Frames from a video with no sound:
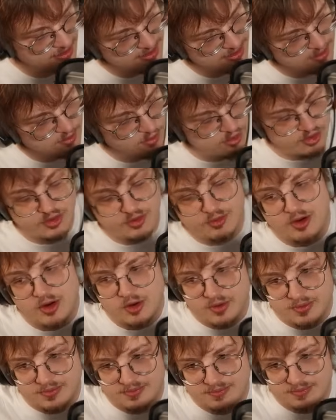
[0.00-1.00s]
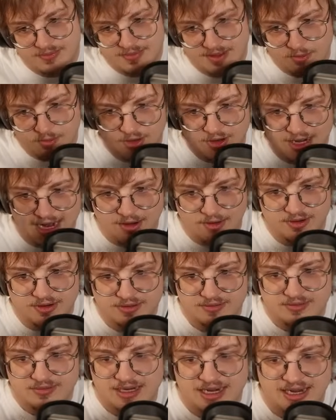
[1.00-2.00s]
we're through. We're out
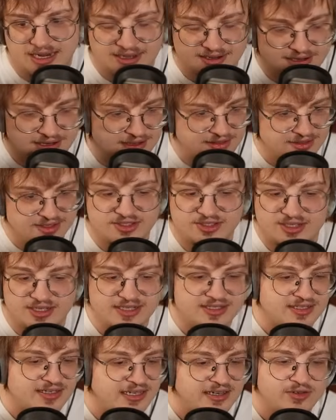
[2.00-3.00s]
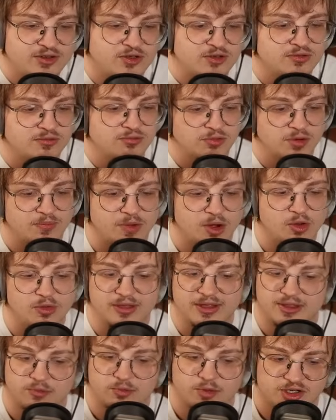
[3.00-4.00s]
and uh, this isn't even remotely
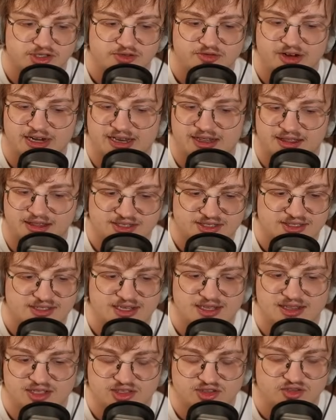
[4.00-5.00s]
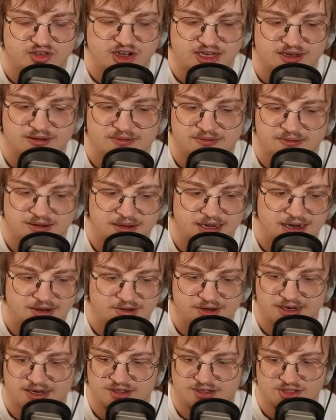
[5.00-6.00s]
the worst fight in this in this fucking
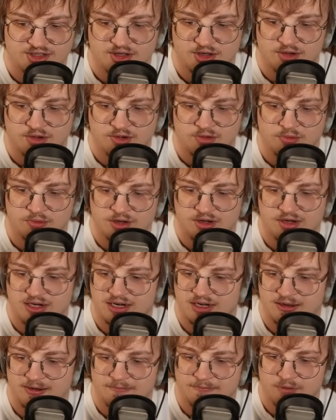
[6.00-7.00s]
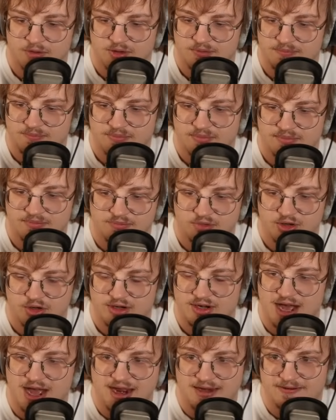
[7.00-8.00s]
area. So we're uh, we're we're
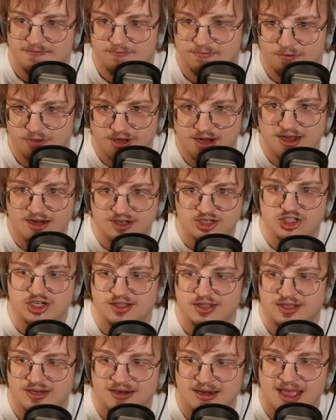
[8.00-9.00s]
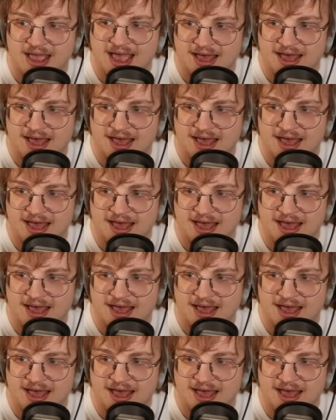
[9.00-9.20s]
not we're not chilling at